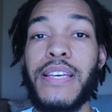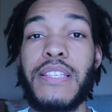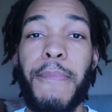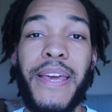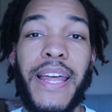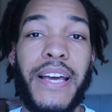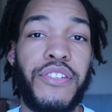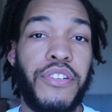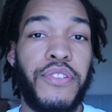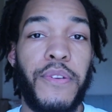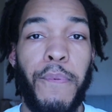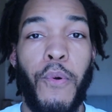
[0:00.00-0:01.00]
This may not
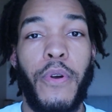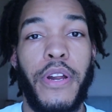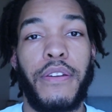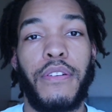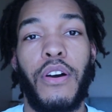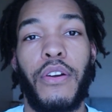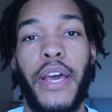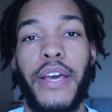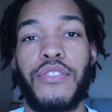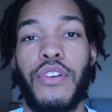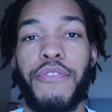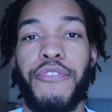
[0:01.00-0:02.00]
just support it, okay?
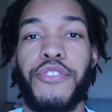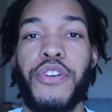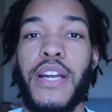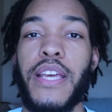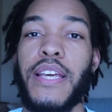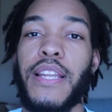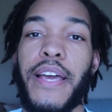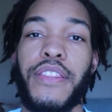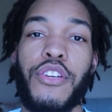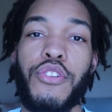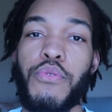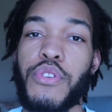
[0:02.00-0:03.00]
So if you're trying to get like
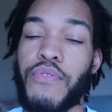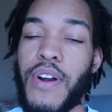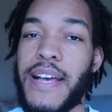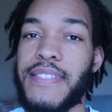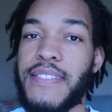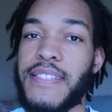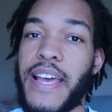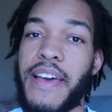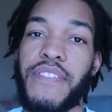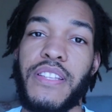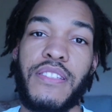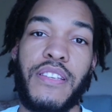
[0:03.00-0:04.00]
the newest Ryzen
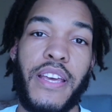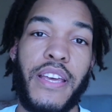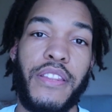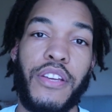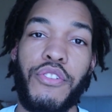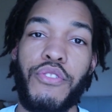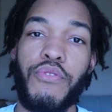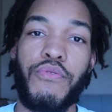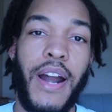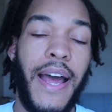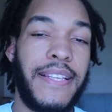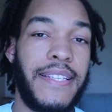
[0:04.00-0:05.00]
7s and the new
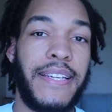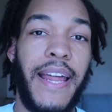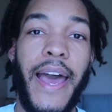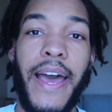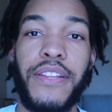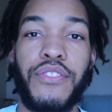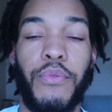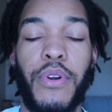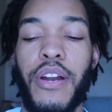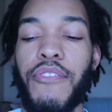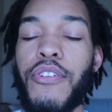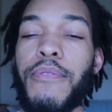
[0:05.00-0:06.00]
Ryzen 9s or
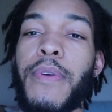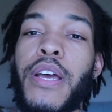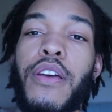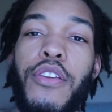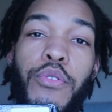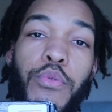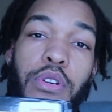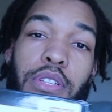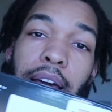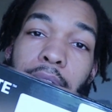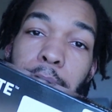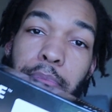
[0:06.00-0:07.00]
whatever, you will
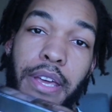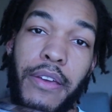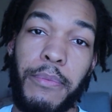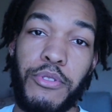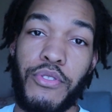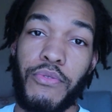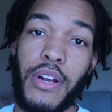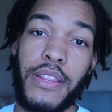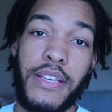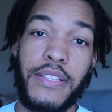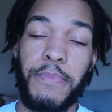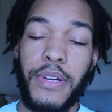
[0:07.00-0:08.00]
not be able to
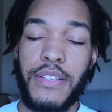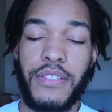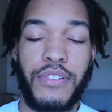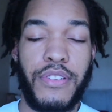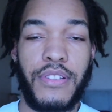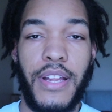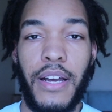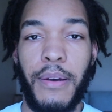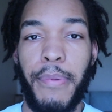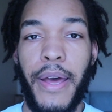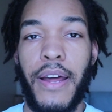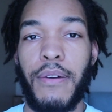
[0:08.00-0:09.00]
run this because it's just not
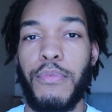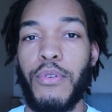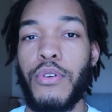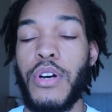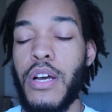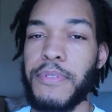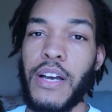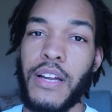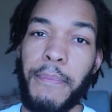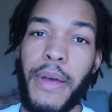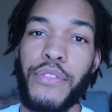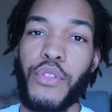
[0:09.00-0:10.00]
compatible. I'm
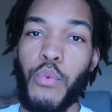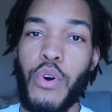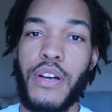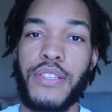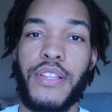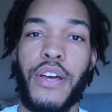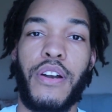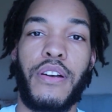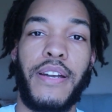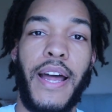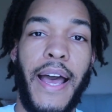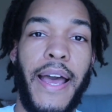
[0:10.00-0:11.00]
talking about the ones that are
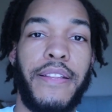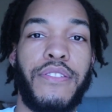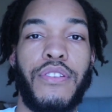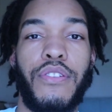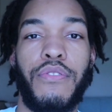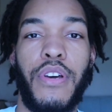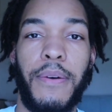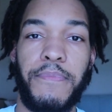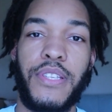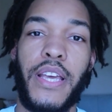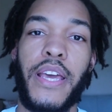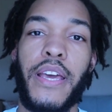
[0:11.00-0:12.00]
not, you know I'm
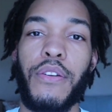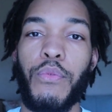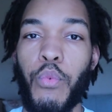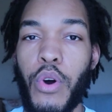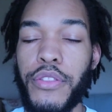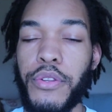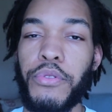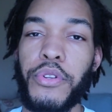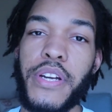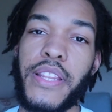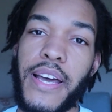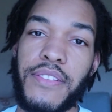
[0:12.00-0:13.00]
saying, 1 through
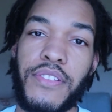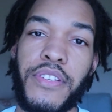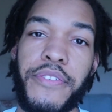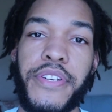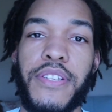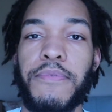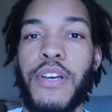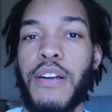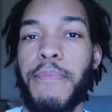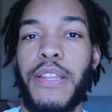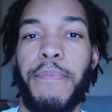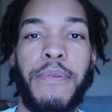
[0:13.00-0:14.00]
3000 series. I'm talking
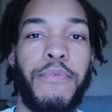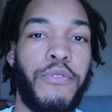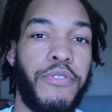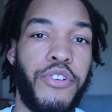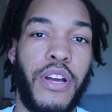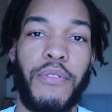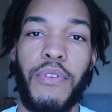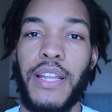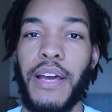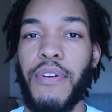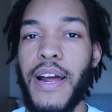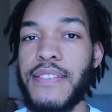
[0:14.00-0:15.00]
about the people who are trying to run
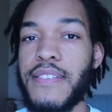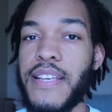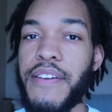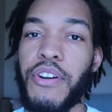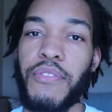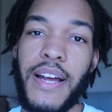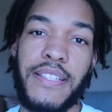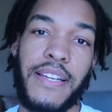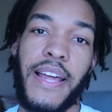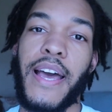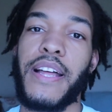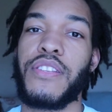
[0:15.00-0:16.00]
like Ryzen 7 and Ryzen
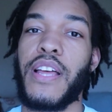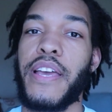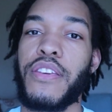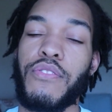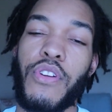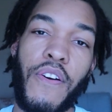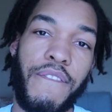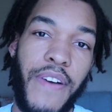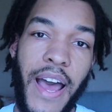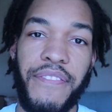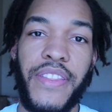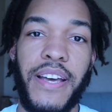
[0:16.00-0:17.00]
9s, like, you know,
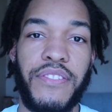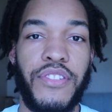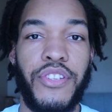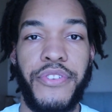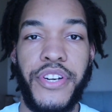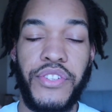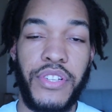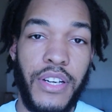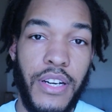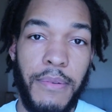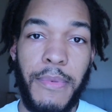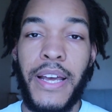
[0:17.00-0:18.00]
5000 series and
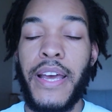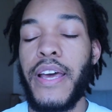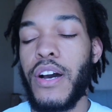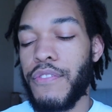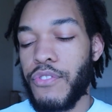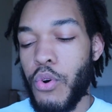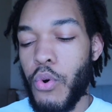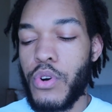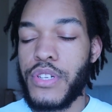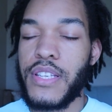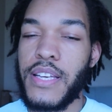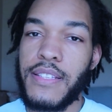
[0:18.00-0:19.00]
up of
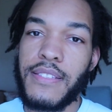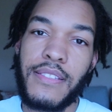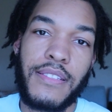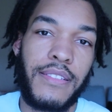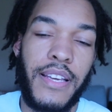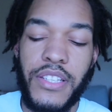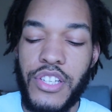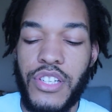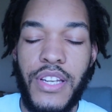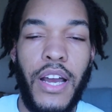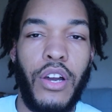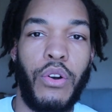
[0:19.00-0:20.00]
course it's it's
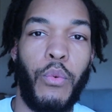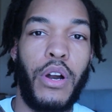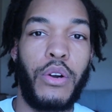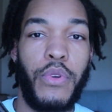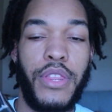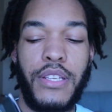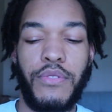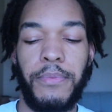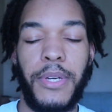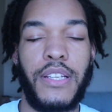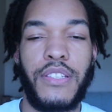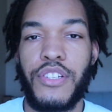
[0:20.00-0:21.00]
just not going to work with this one
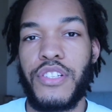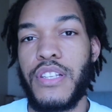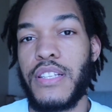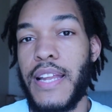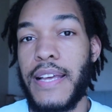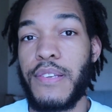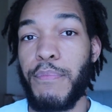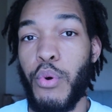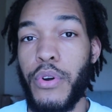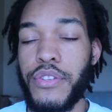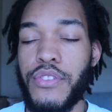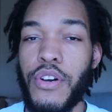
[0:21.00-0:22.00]
because it just does not
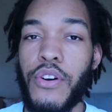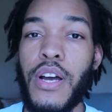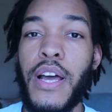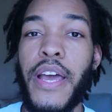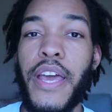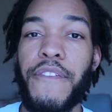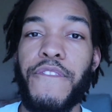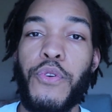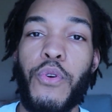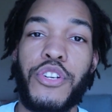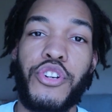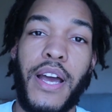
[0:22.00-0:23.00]
support it so if
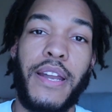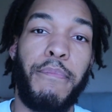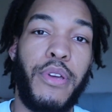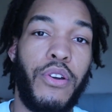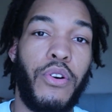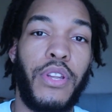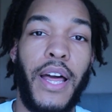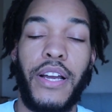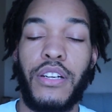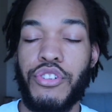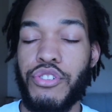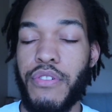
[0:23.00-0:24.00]
you are trying to build
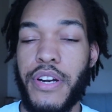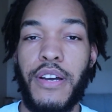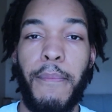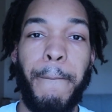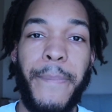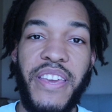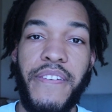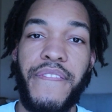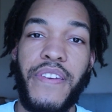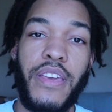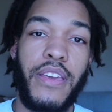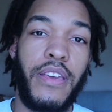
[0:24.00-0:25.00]
like a straight up
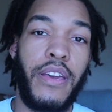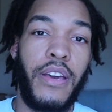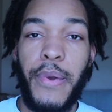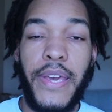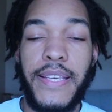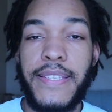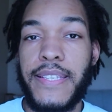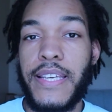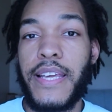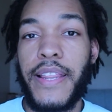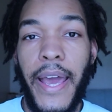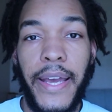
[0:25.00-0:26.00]
beefy
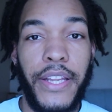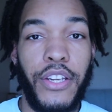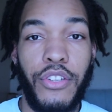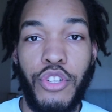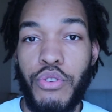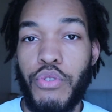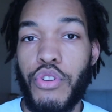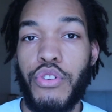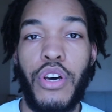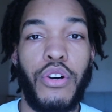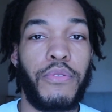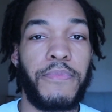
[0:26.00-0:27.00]
pc that can do you
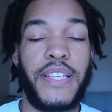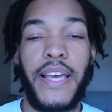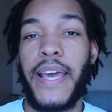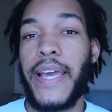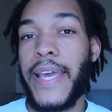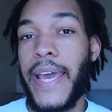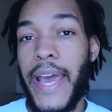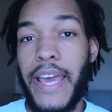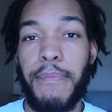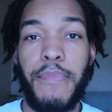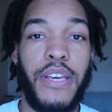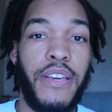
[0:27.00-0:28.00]
know i'm saying
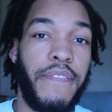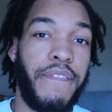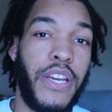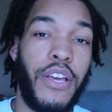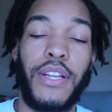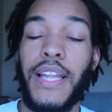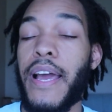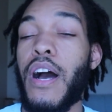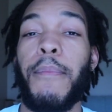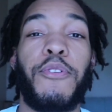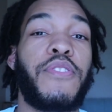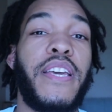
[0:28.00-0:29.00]
gaming video like
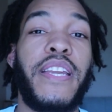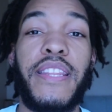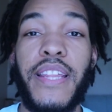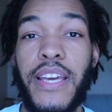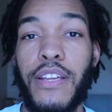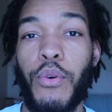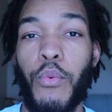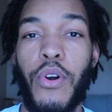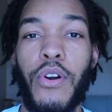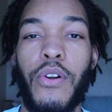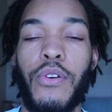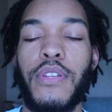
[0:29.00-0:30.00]
almost anything in the
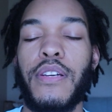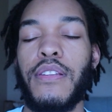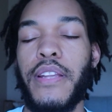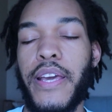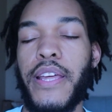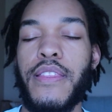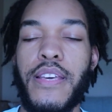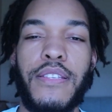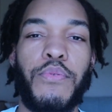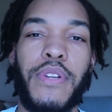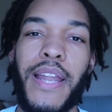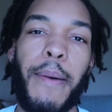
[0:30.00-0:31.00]
world then
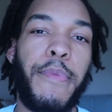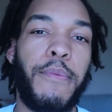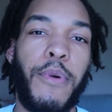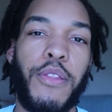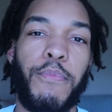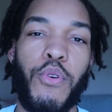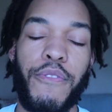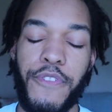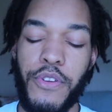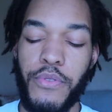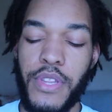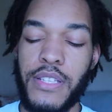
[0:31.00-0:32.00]
this would not be the motherboard for
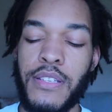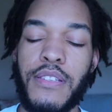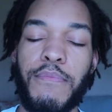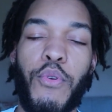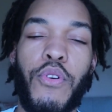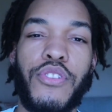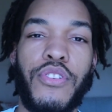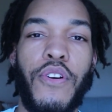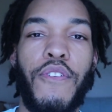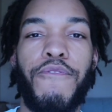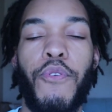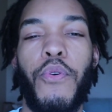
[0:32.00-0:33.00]
you this is more
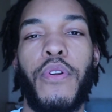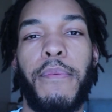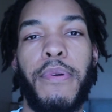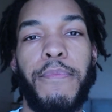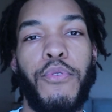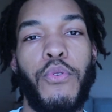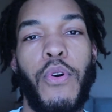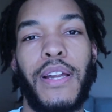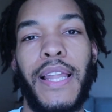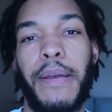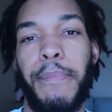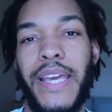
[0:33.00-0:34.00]
so for the people who are
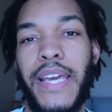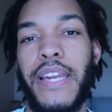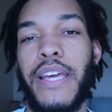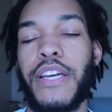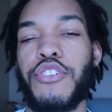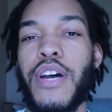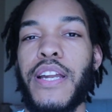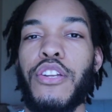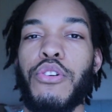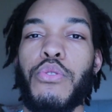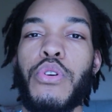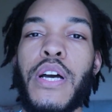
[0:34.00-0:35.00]
like beginning and trying to
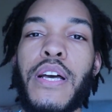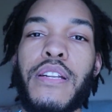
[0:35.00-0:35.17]
do